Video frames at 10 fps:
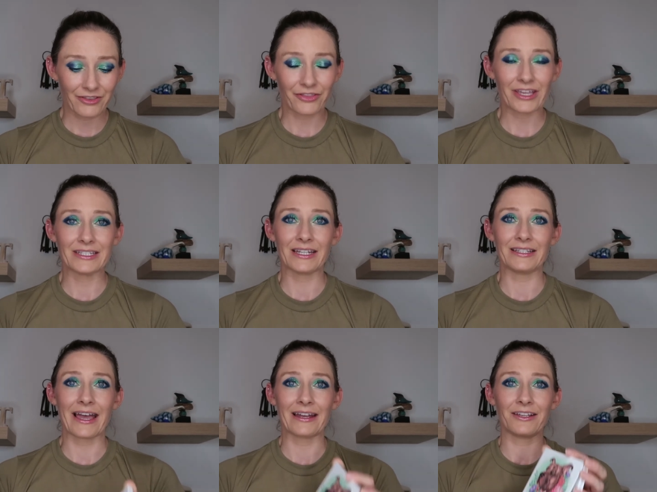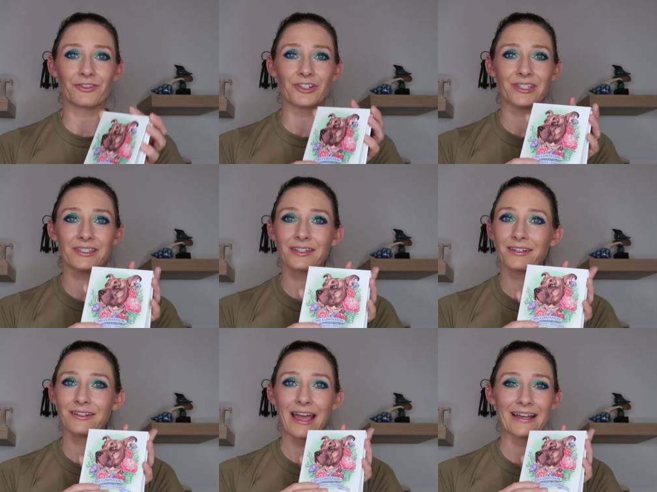that they did that and
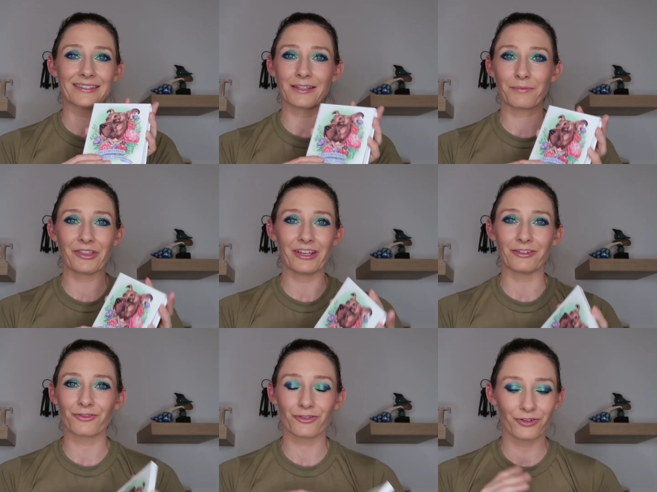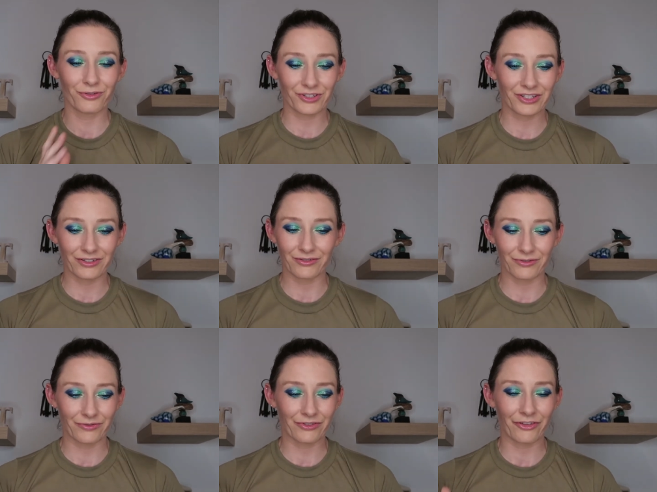just had something true
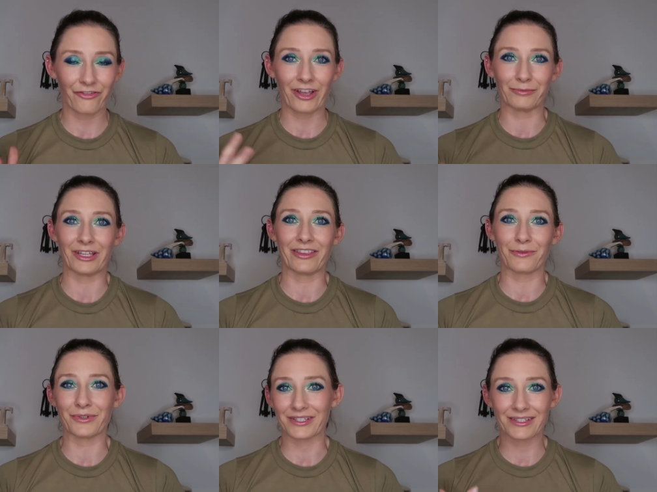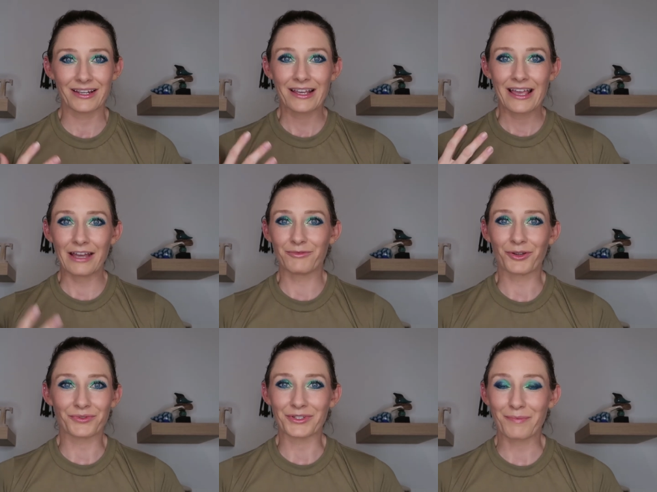to the family that was M.
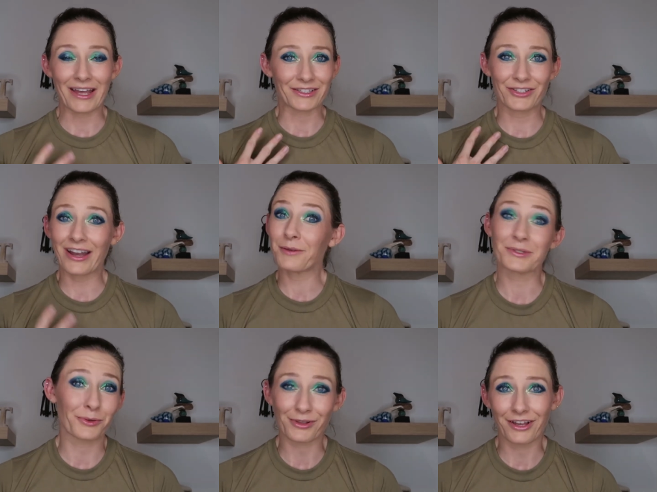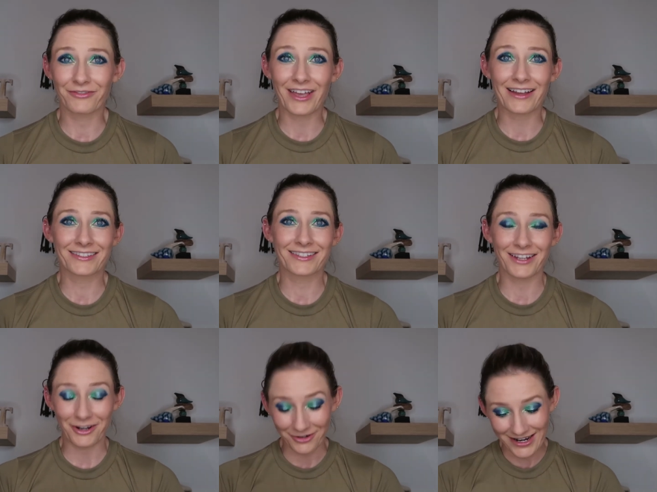Jones's pets. So I absolutely love that.
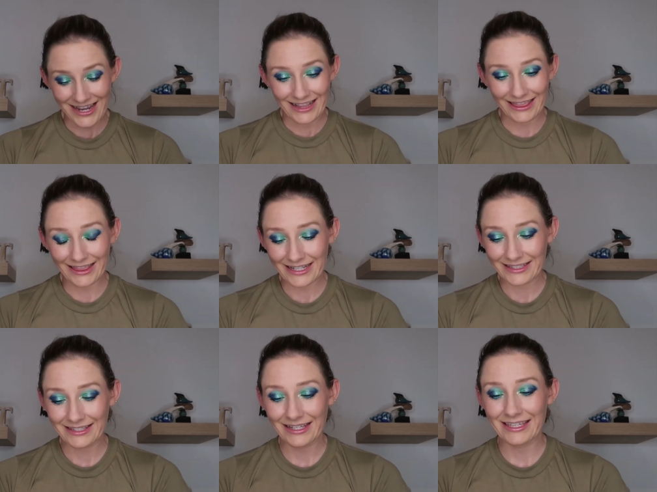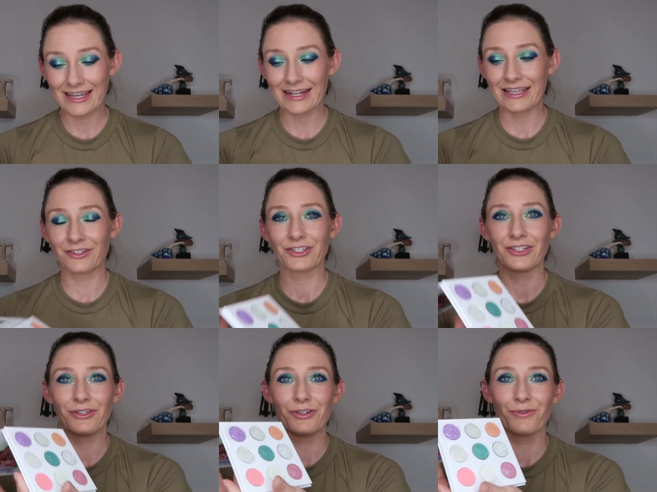So let's get
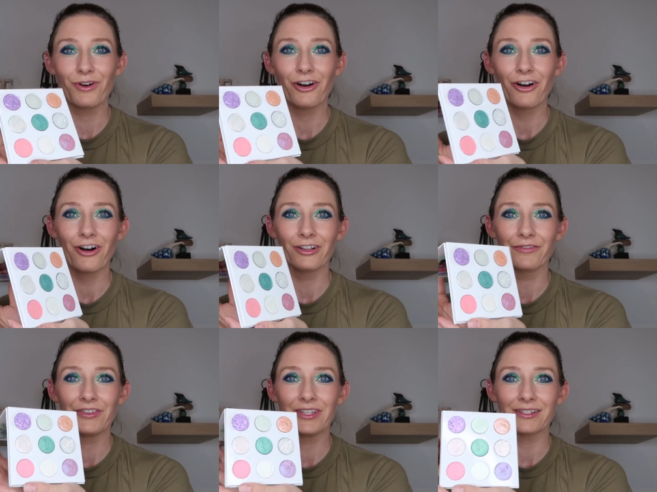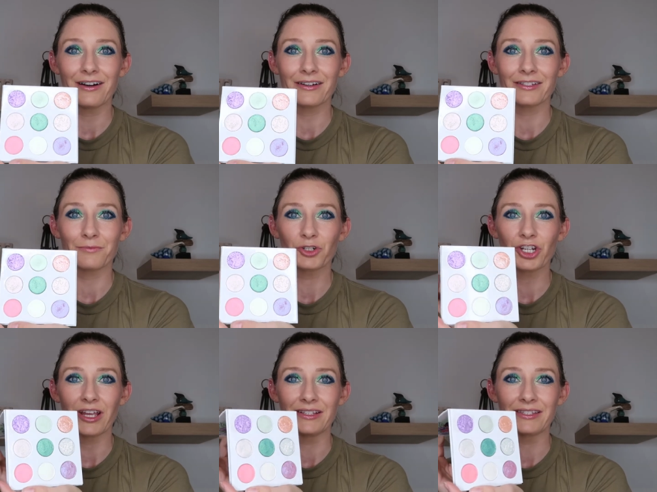into all of these awesome
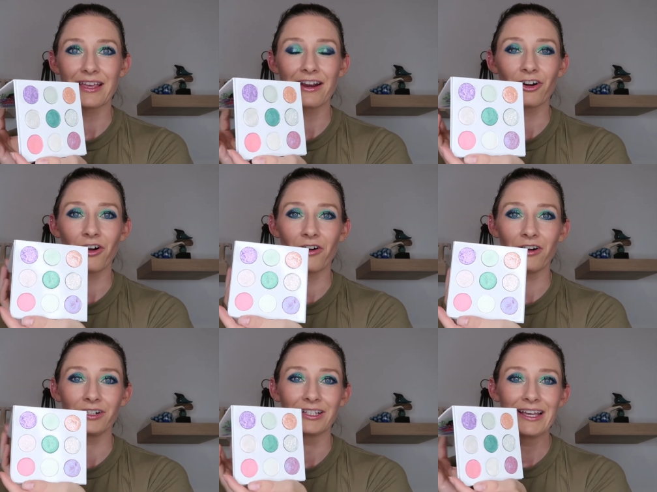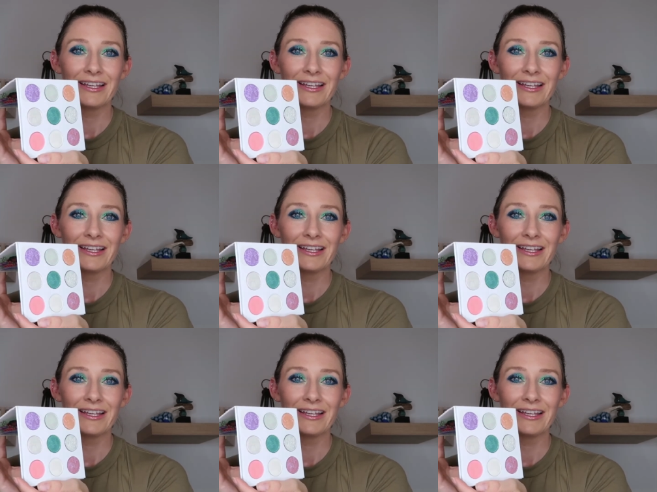shades. They are all